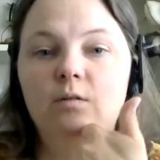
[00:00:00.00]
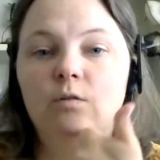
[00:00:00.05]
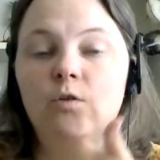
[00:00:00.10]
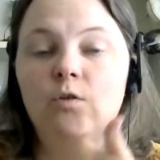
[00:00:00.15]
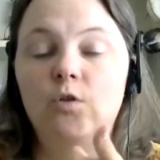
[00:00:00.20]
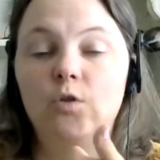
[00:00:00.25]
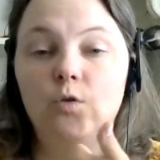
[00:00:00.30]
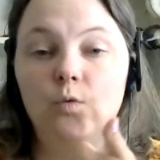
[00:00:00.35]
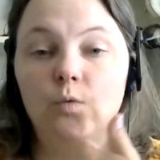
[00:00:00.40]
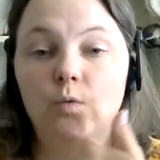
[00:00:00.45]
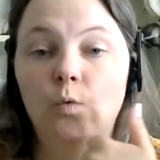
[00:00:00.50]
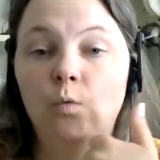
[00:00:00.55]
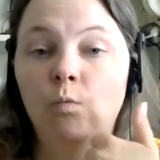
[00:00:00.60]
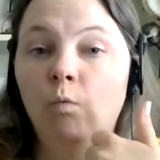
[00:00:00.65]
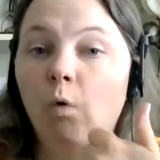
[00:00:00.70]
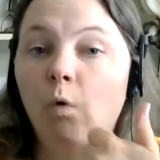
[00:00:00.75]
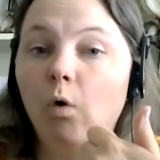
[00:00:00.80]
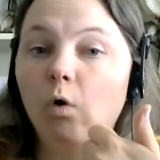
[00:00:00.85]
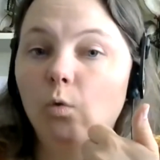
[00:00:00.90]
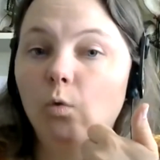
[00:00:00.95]
to
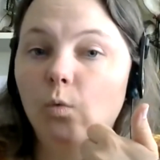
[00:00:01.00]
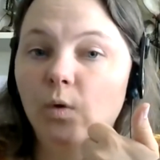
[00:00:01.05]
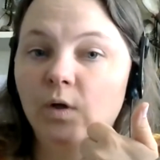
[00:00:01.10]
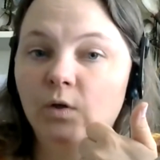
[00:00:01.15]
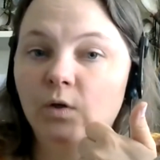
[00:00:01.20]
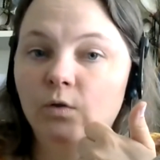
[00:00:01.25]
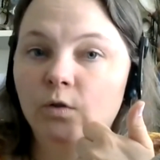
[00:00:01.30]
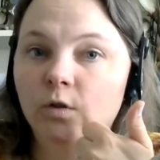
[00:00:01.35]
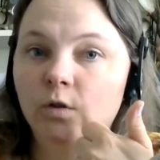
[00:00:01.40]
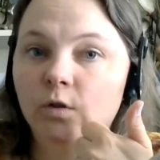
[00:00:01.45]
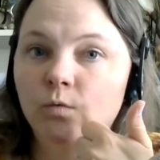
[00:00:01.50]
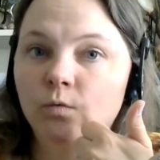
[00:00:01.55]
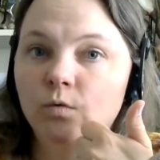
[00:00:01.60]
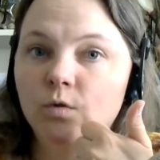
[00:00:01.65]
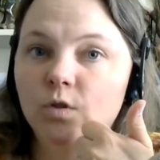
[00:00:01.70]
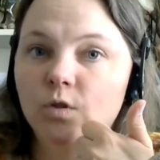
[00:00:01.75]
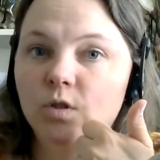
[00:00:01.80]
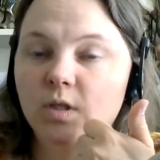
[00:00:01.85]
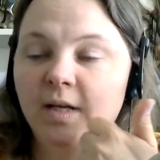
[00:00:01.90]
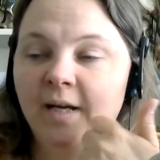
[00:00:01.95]
walk with the
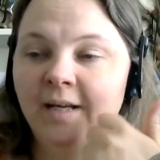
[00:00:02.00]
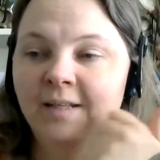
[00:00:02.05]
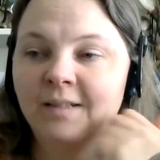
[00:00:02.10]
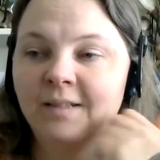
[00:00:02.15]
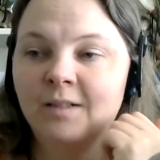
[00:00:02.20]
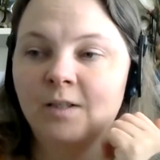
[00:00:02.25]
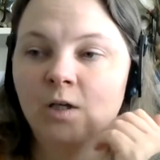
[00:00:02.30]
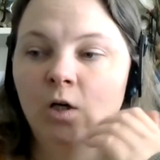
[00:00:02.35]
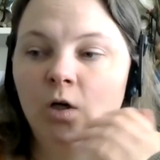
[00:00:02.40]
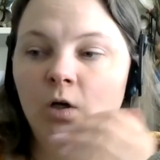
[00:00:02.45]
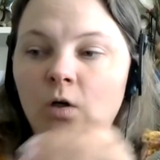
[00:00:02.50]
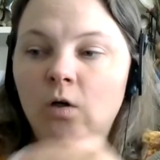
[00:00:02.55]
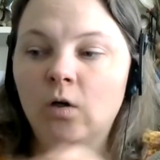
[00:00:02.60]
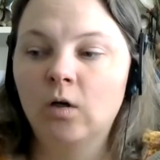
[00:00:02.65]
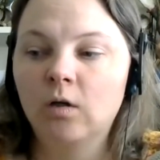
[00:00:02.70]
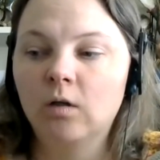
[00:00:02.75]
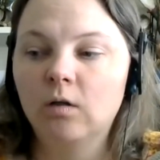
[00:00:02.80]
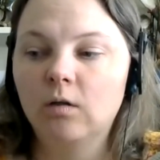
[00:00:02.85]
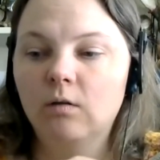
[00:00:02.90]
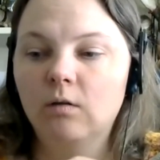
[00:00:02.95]
runes and
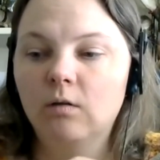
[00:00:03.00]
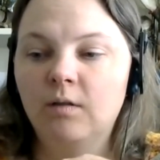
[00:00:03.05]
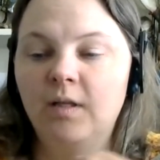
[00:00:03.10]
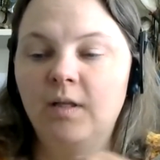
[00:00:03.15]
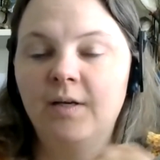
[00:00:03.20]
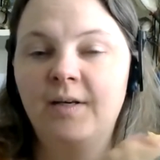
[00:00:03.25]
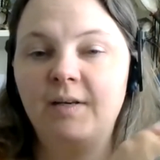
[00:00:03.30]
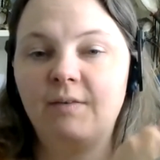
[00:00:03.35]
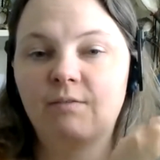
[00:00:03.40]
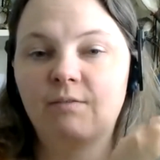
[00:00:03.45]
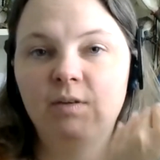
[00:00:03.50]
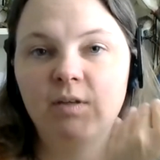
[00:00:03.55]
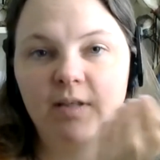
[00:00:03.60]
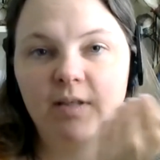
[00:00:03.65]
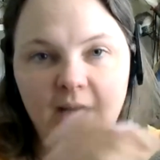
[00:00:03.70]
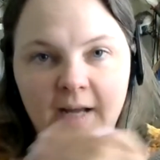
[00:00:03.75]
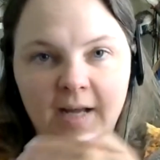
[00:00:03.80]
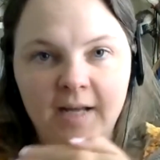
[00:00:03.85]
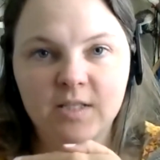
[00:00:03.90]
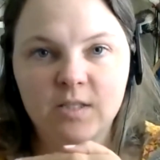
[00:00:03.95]
learn their different
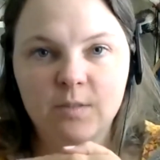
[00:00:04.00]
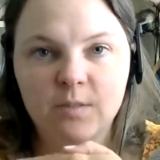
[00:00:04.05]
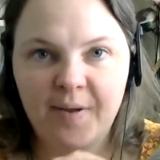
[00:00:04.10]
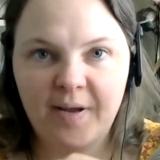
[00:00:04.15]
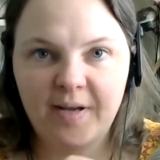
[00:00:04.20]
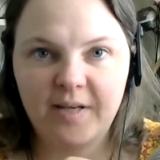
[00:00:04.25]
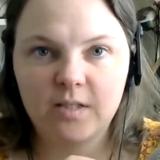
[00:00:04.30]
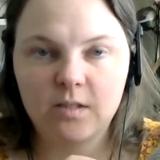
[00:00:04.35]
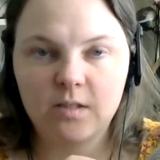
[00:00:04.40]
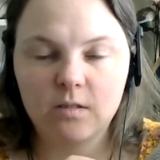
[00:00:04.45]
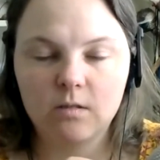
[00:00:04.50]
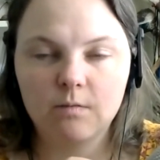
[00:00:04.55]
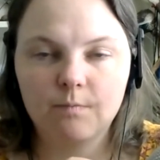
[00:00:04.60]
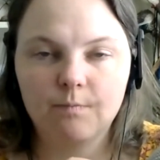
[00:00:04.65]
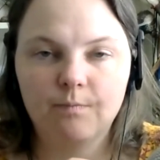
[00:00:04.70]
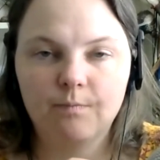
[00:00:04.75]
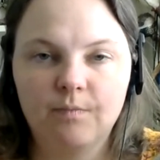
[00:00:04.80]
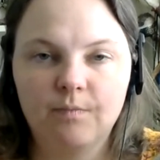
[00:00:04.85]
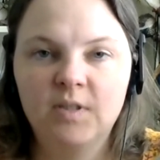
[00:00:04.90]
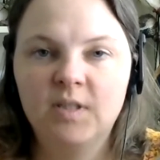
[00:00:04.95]
aspects.
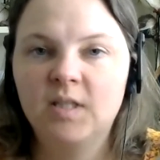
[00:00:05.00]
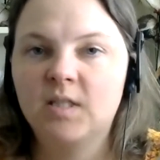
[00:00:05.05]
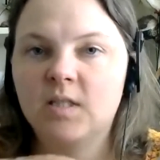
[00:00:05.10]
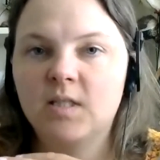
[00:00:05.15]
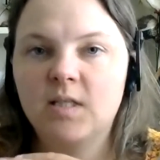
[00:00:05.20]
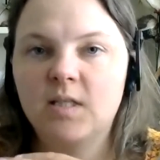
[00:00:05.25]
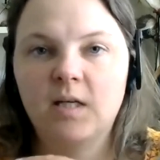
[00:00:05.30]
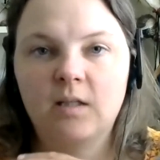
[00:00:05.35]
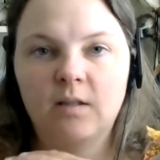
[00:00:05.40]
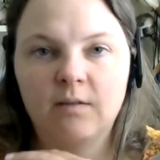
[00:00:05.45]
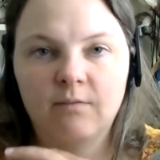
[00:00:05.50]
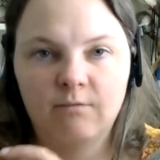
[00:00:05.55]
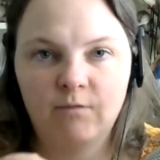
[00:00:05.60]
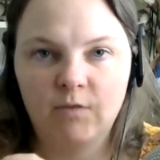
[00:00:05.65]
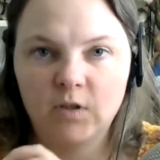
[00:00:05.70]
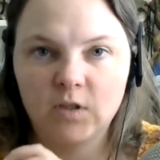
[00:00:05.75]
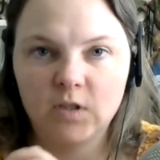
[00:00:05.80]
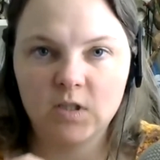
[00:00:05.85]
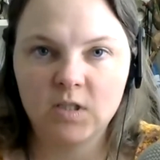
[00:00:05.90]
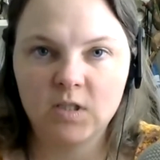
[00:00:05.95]
That's like the
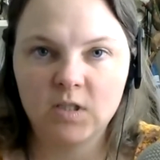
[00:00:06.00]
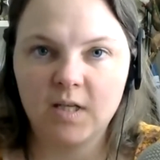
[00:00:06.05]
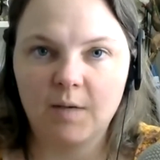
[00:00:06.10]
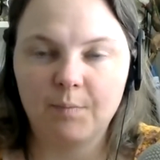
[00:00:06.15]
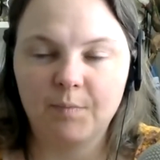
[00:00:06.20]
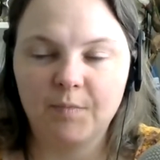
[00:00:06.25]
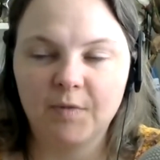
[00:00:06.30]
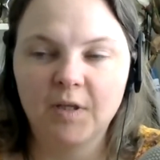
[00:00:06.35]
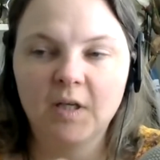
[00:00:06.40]
first step.